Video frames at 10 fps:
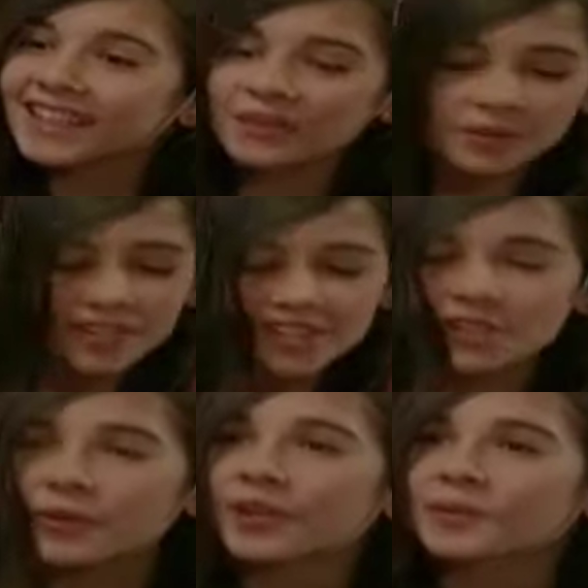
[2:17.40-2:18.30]
oldest
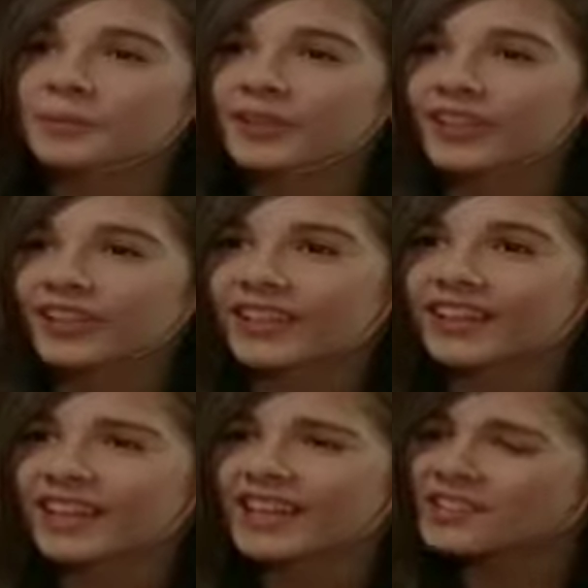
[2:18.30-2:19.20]
joke in the book.
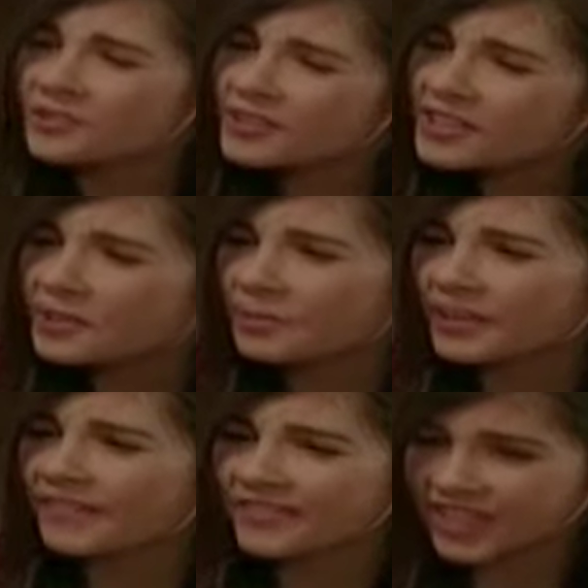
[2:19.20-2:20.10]
As soon as you
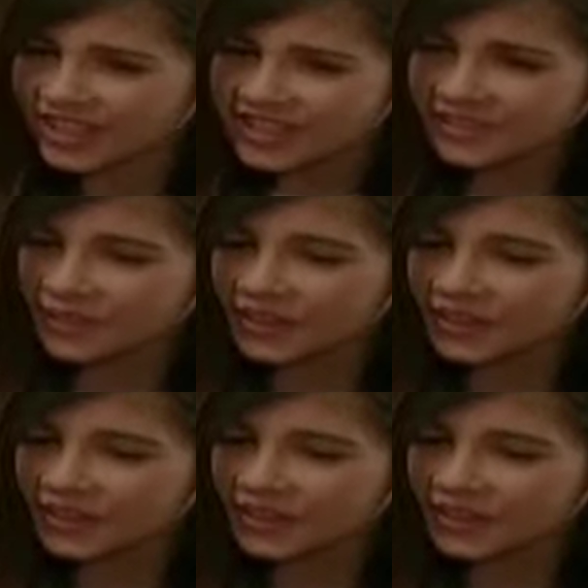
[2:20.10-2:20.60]
believe Jason really